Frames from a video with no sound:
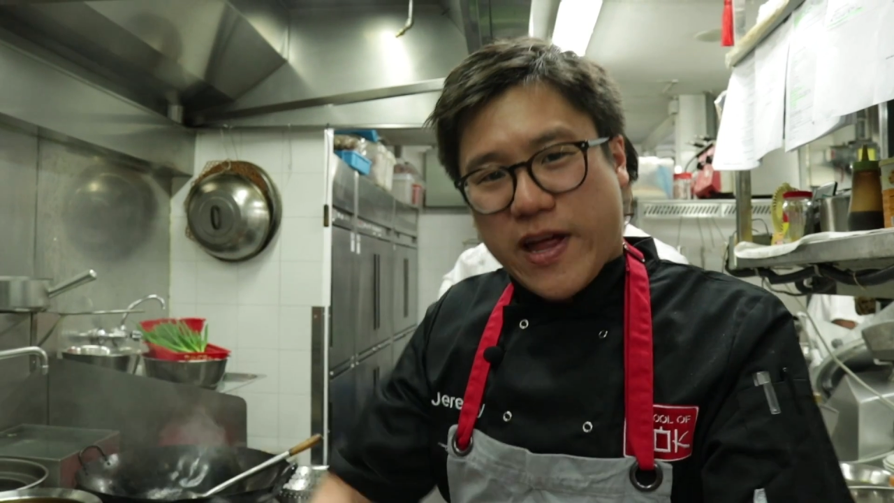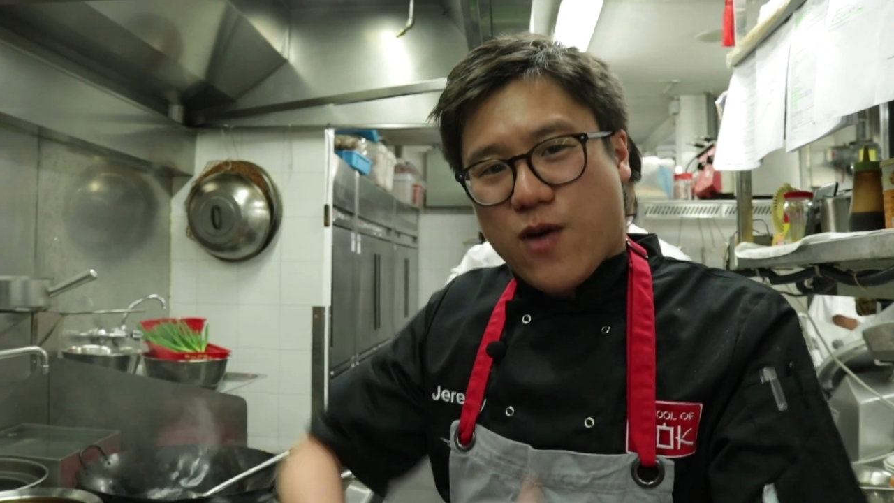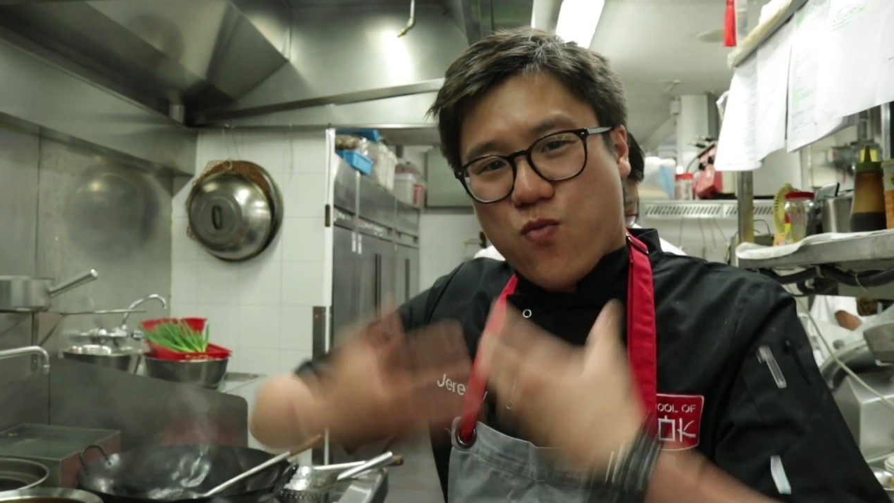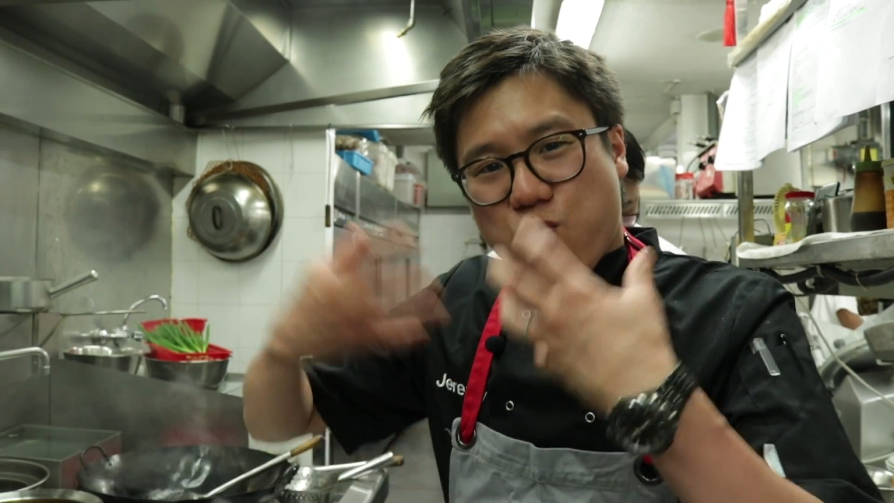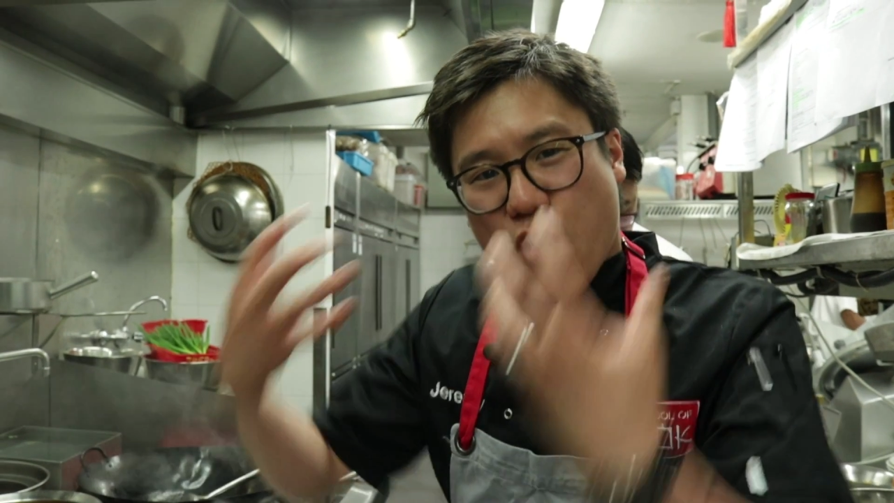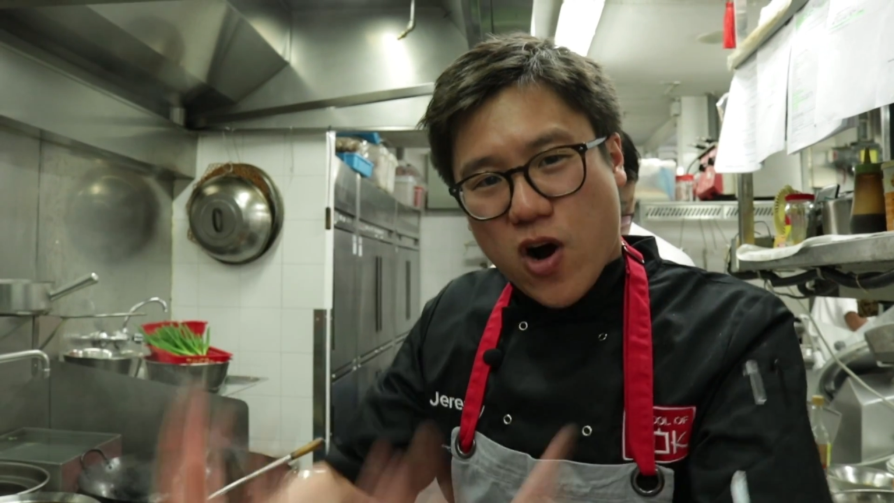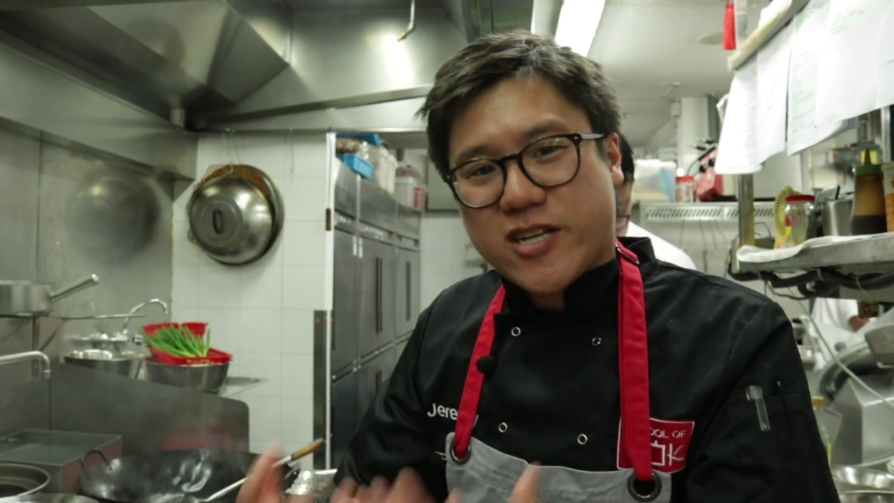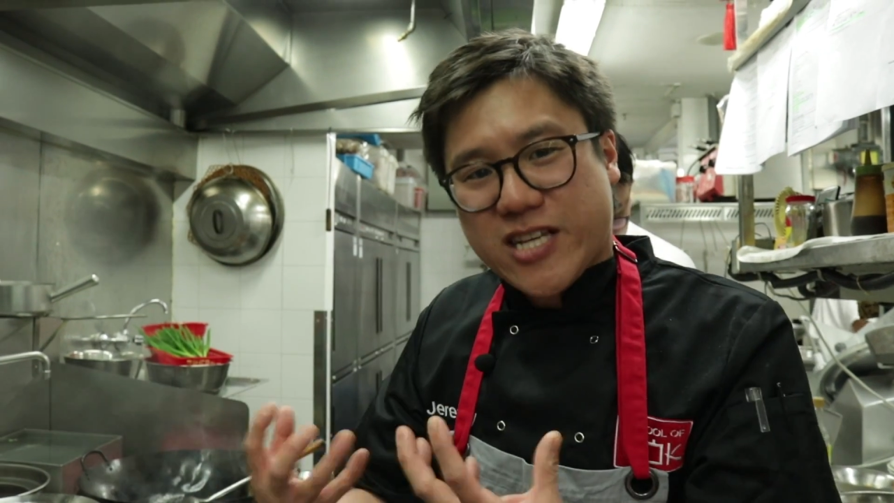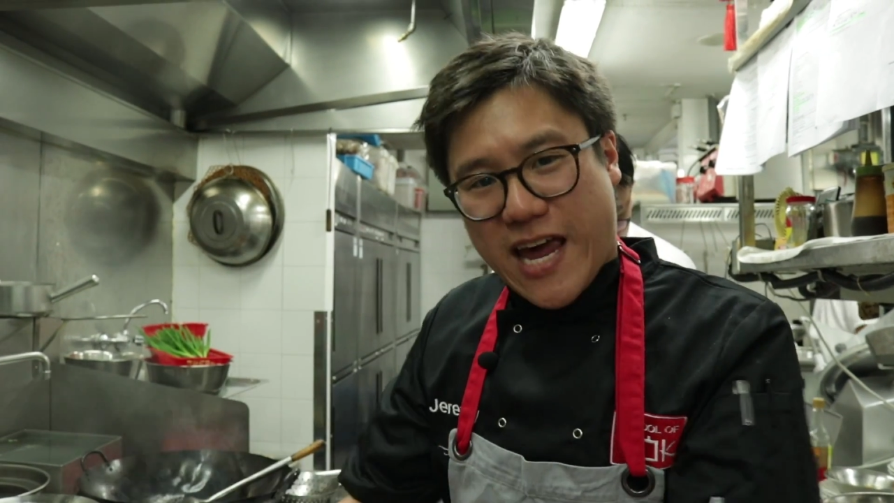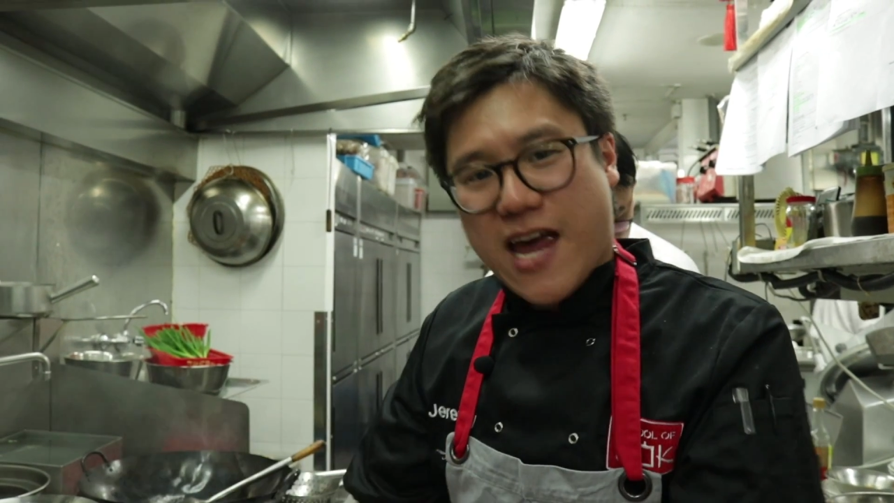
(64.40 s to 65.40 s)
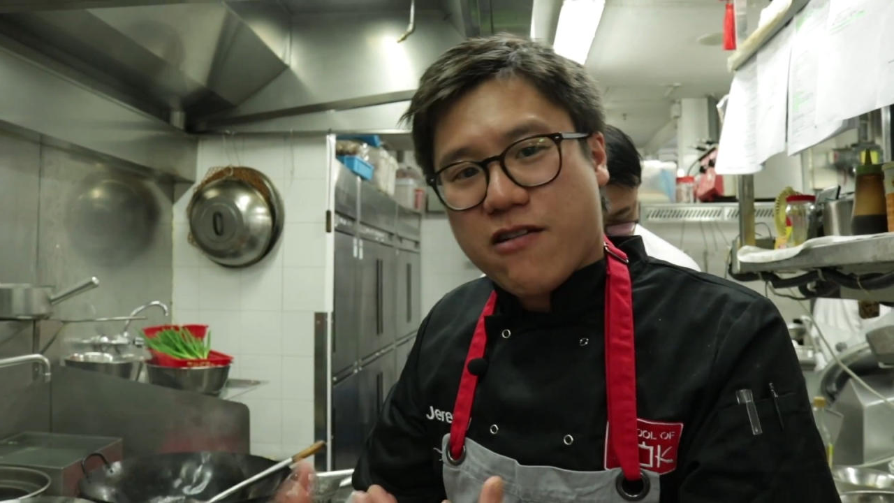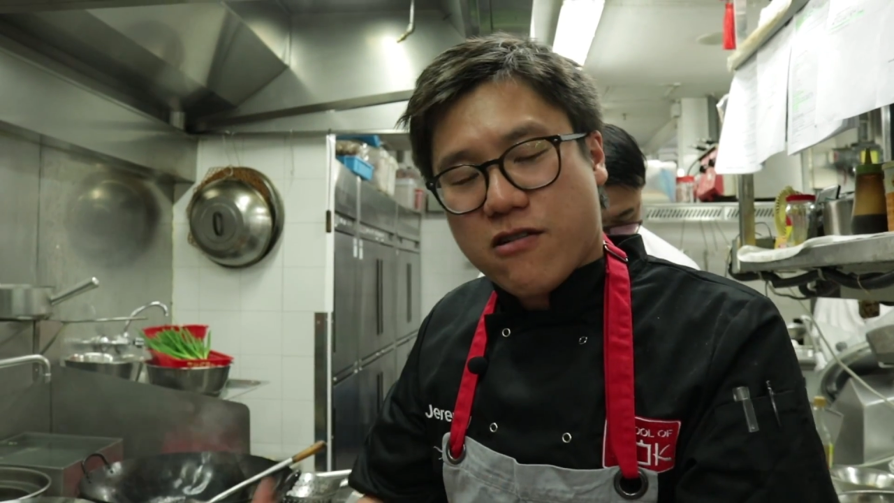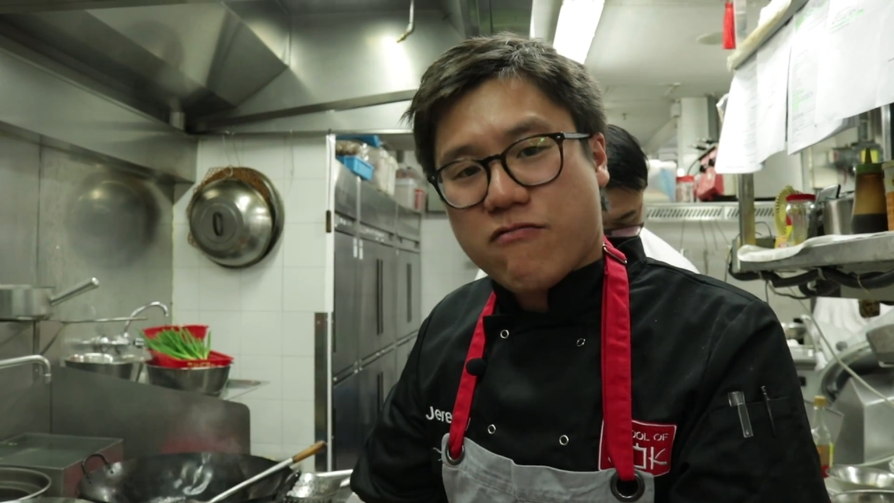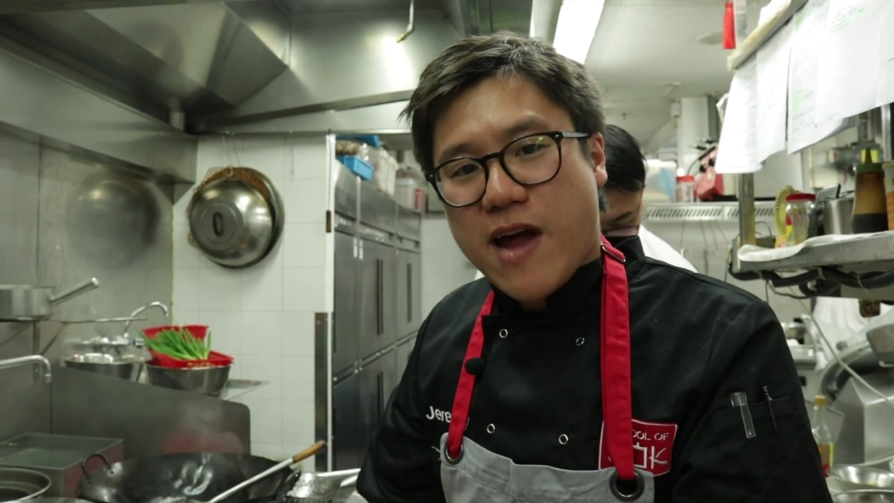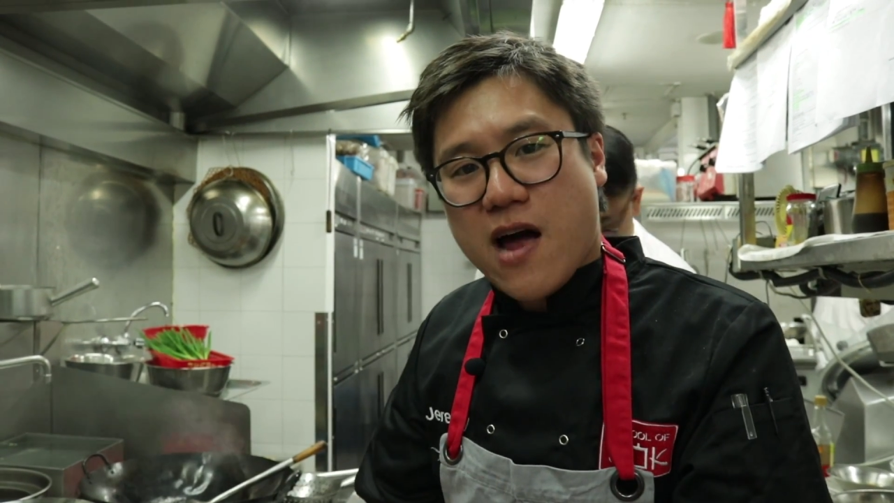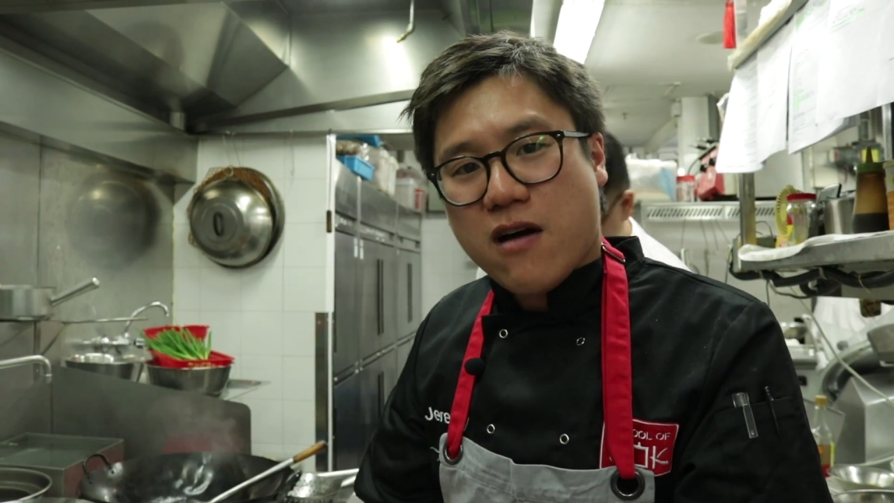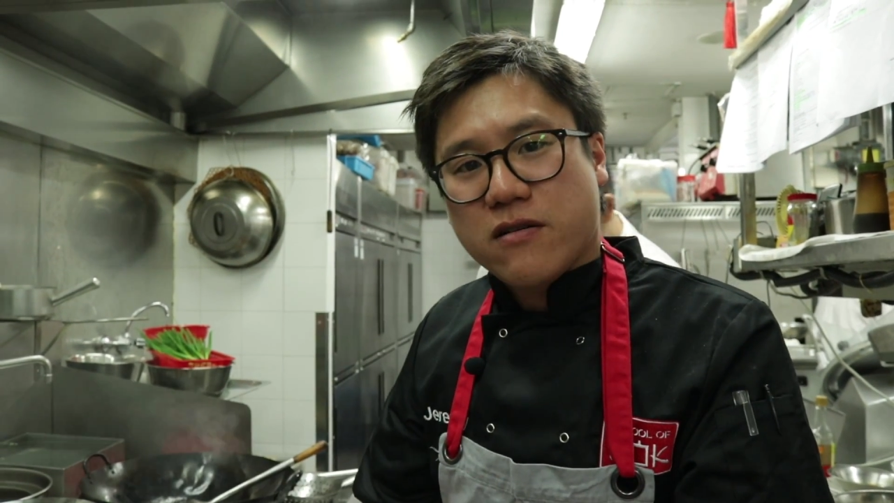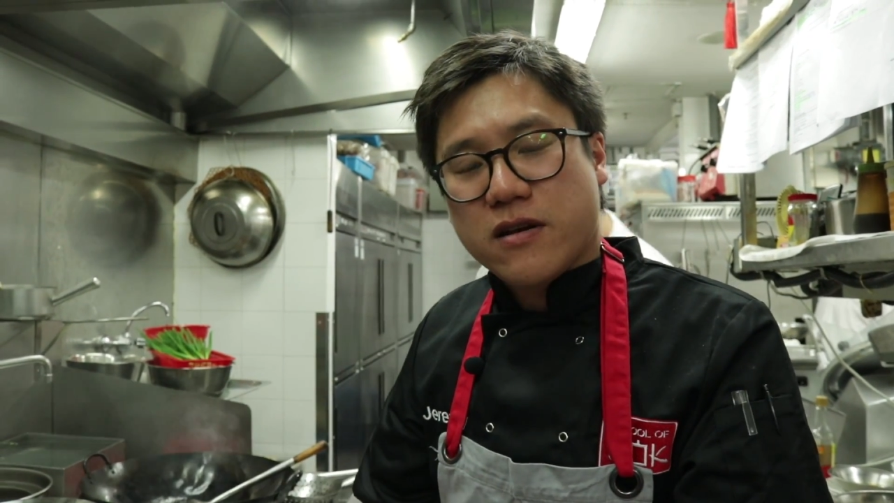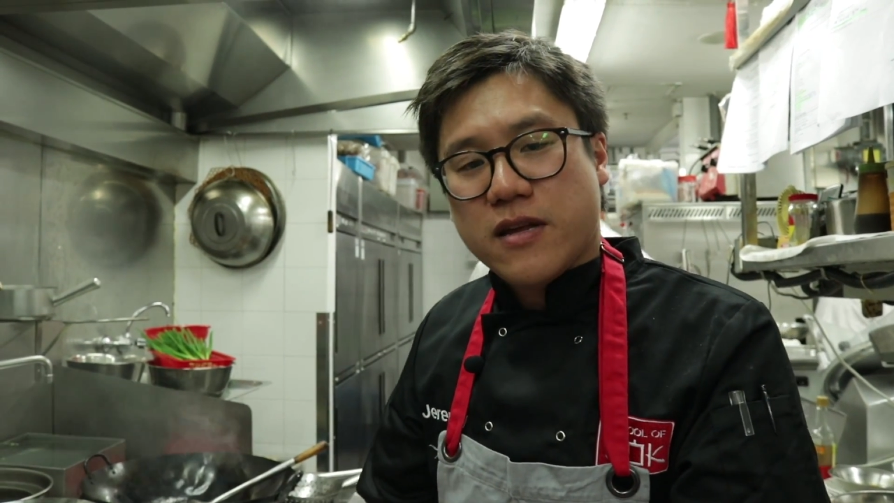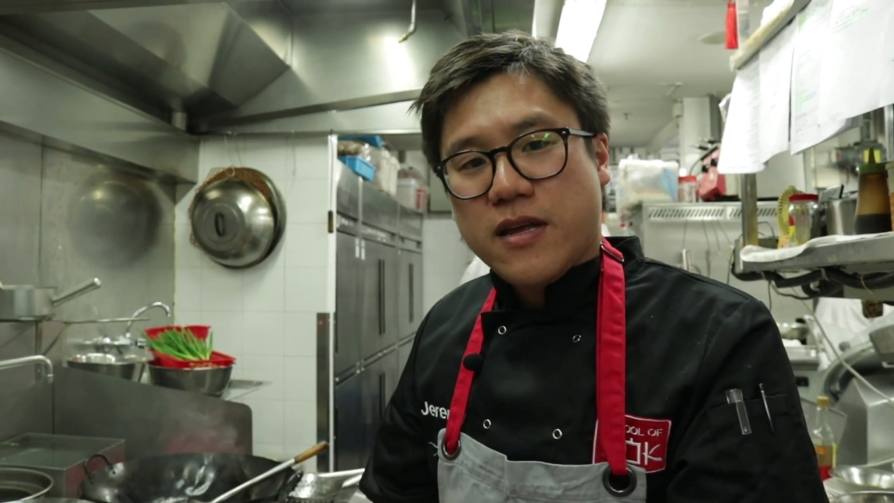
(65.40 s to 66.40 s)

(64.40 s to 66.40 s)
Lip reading: that wok's air around.